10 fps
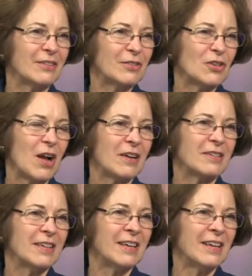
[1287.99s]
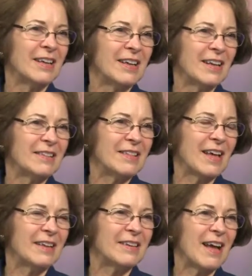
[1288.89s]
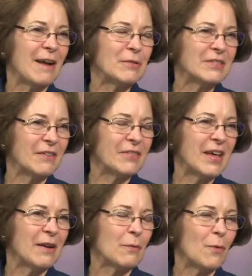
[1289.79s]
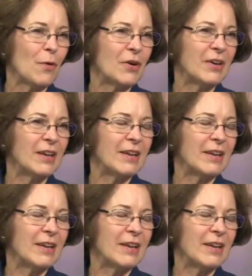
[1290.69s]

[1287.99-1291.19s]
shocked that I was given that award.